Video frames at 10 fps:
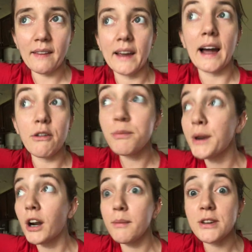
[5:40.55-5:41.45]
like I would put
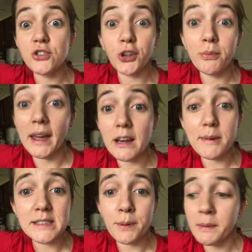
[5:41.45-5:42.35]
on a metronome, 80
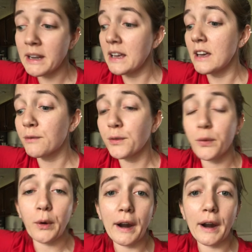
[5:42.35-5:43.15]
beats per minute, in for 4,